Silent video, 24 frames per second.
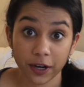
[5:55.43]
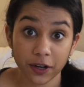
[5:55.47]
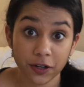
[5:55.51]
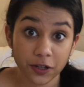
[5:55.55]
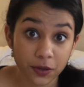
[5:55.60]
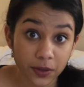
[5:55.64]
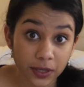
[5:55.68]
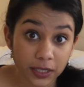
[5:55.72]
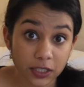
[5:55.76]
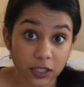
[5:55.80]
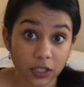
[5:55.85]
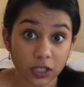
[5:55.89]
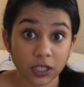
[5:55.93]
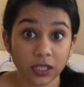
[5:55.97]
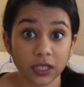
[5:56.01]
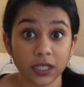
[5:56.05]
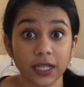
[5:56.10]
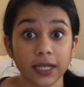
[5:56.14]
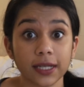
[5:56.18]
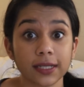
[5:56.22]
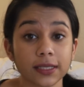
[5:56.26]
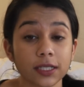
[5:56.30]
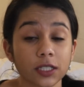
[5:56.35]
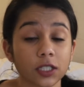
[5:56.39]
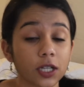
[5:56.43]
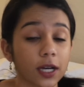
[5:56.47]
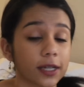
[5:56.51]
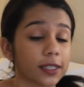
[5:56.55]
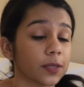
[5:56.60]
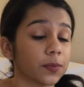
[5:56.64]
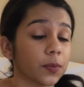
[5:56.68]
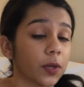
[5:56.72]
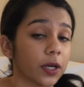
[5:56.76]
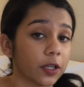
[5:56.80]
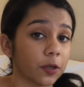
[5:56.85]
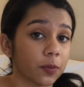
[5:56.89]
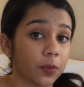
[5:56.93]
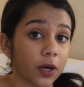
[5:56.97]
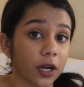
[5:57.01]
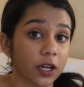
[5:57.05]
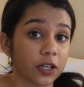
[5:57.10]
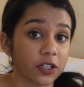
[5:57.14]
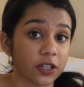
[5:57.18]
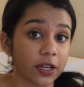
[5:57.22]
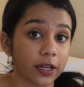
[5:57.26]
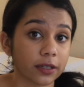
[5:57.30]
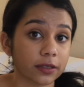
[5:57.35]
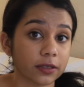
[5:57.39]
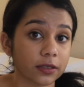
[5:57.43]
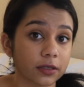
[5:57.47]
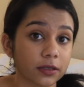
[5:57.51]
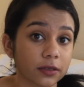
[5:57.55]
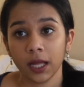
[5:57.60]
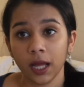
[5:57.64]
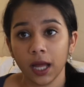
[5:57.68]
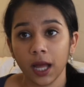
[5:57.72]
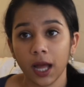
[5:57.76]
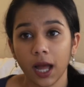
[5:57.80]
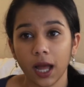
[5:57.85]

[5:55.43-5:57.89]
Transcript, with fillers: you're doing certain things and talk to them about your projects.